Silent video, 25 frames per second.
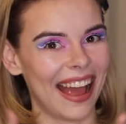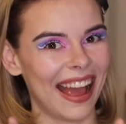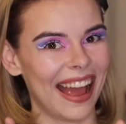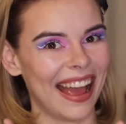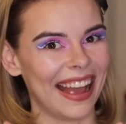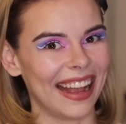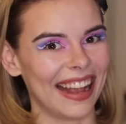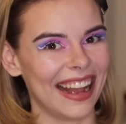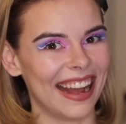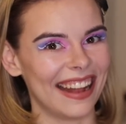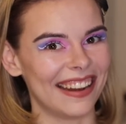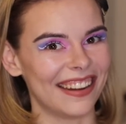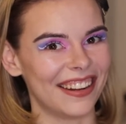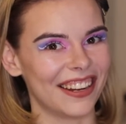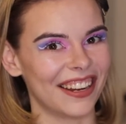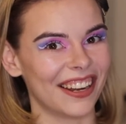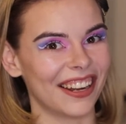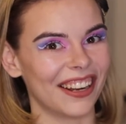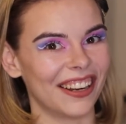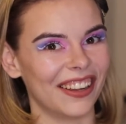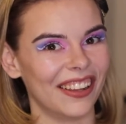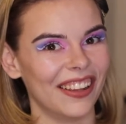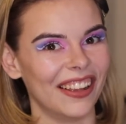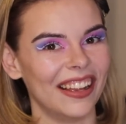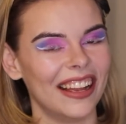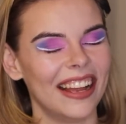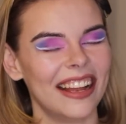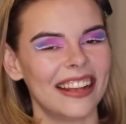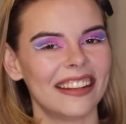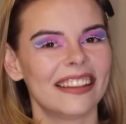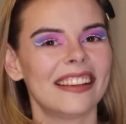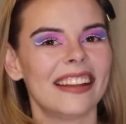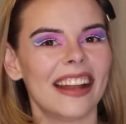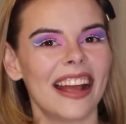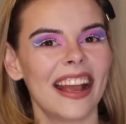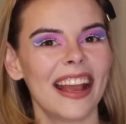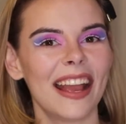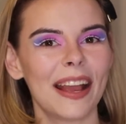I gotcha, girl.
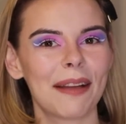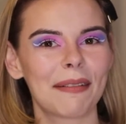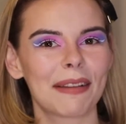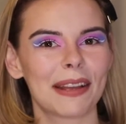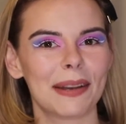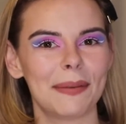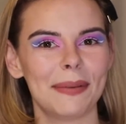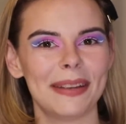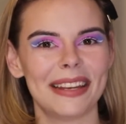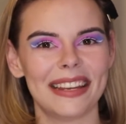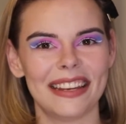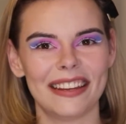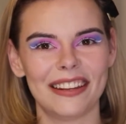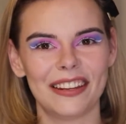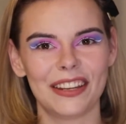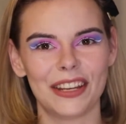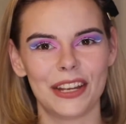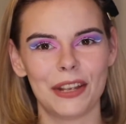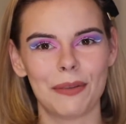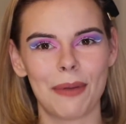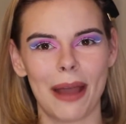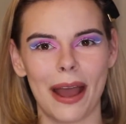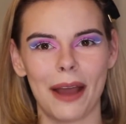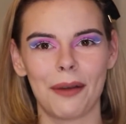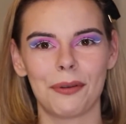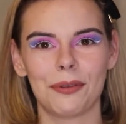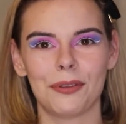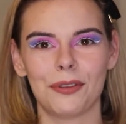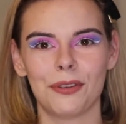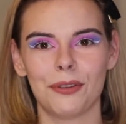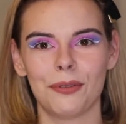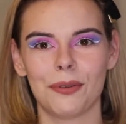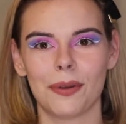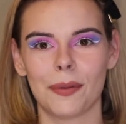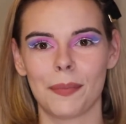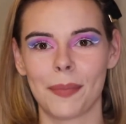Today I'm going to be teaching you how to